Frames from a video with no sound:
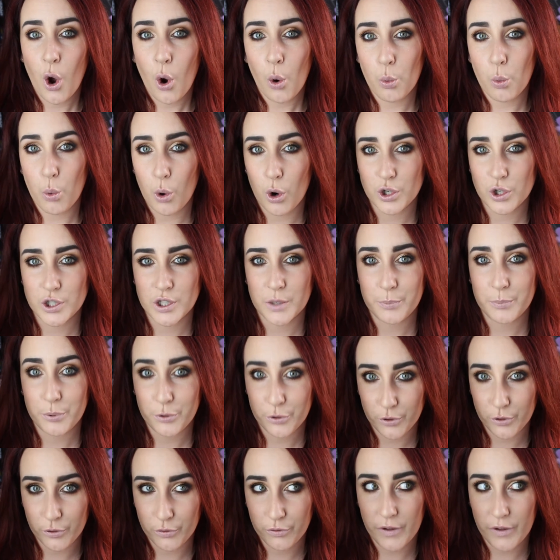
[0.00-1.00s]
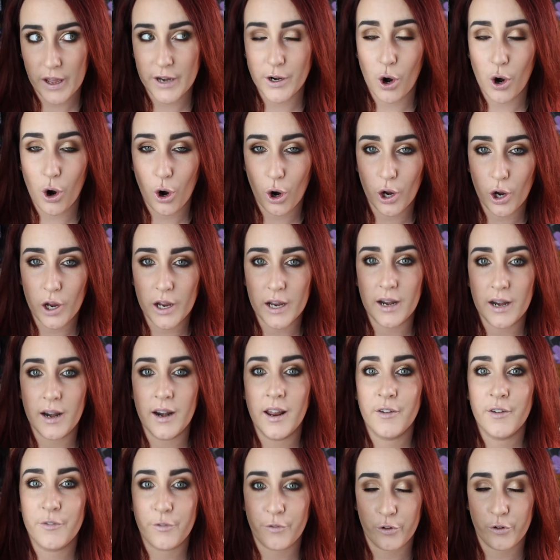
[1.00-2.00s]
waterproof and
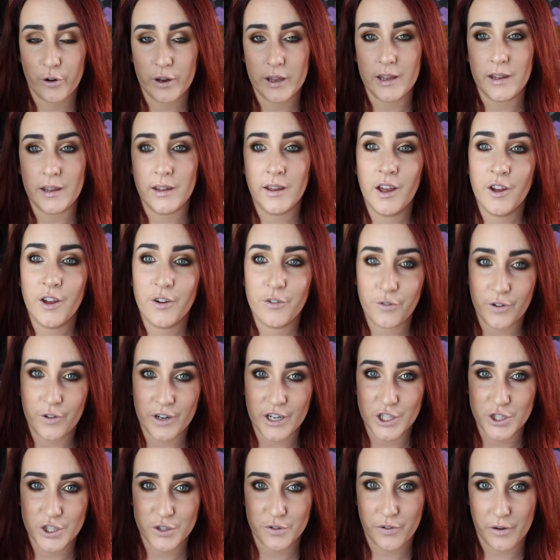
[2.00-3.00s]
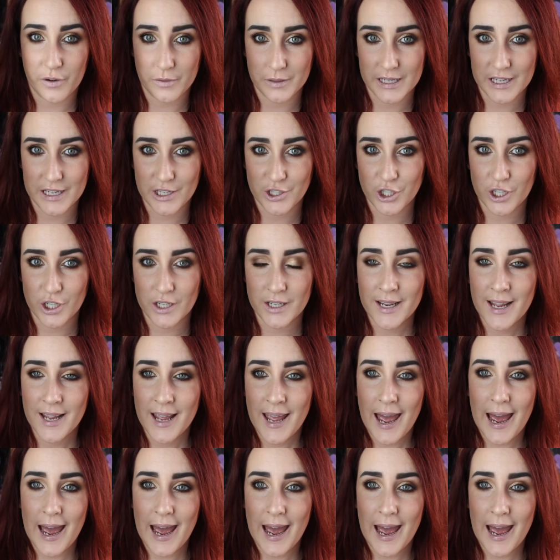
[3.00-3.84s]
oil-free finish foundation.